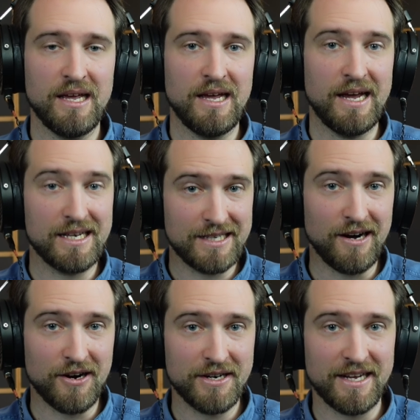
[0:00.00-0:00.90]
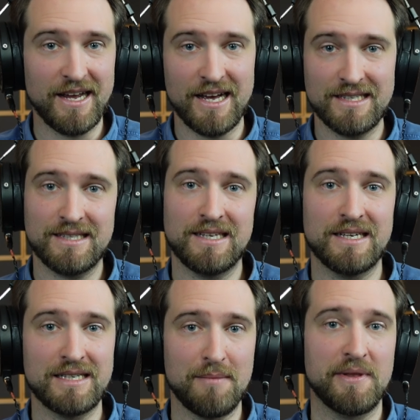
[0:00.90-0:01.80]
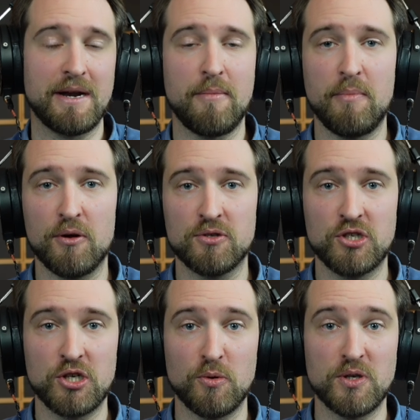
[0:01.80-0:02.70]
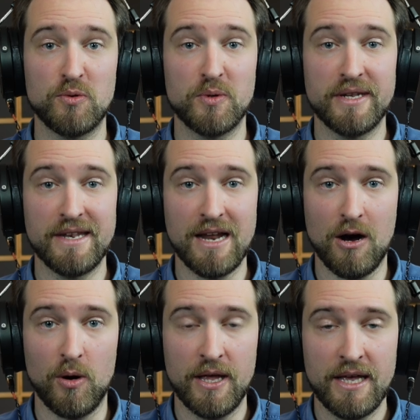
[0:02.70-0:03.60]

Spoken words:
as hard as the example that I'm about to show you now.